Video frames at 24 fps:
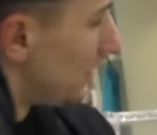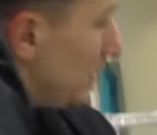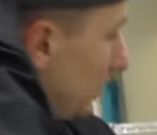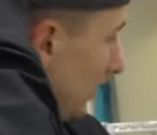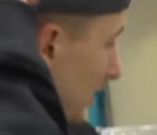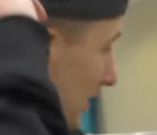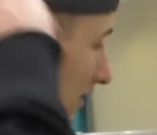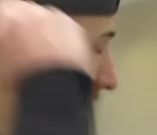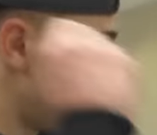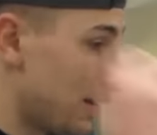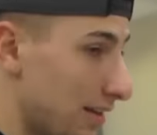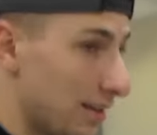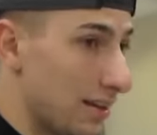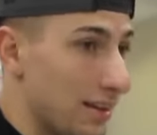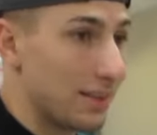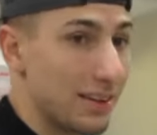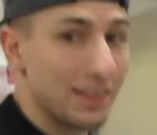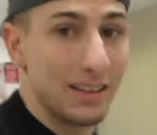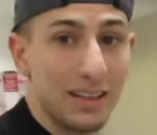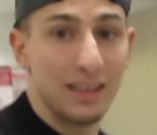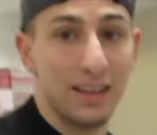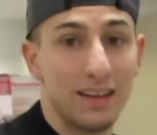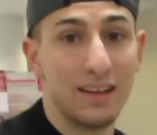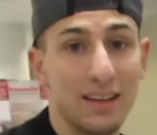Dude, there's
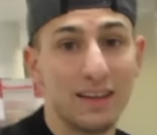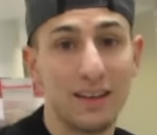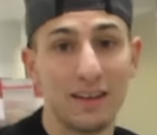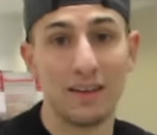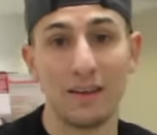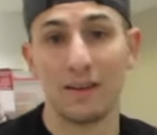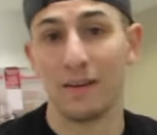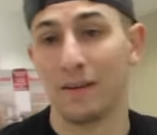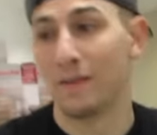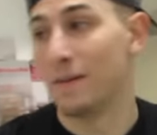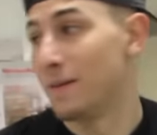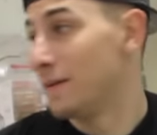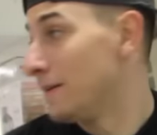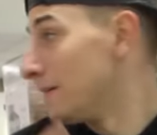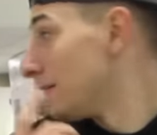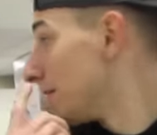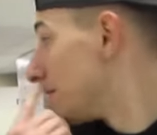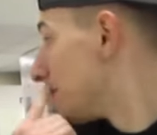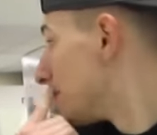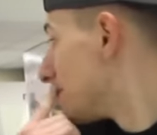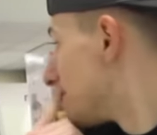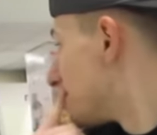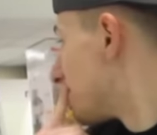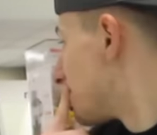kids there. You're not allowed to be
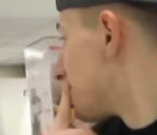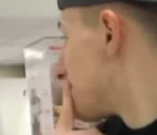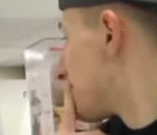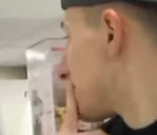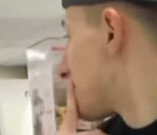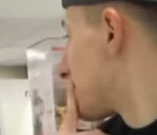within 15